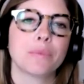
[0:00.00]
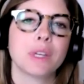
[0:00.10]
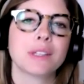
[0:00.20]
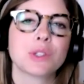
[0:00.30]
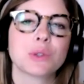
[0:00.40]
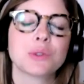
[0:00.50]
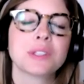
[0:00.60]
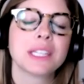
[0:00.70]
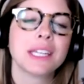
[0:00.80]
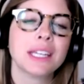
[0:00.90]
Right, so
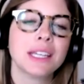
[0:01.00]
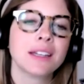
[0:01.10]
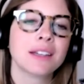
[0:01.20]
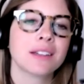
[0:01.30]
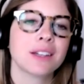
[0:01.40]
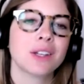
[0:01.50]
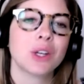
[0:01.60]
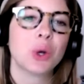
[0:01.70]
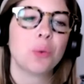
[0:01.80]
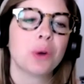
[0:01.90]
seeing
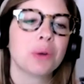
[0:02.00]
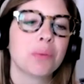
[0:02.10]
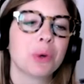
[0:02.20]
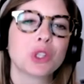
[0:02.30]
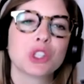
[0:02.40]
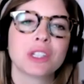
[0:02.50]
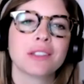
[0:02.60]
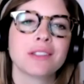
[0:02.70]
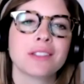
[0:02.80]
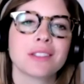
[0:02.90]
what
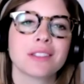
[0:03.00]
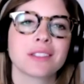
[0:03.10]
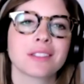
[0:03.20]
emerges,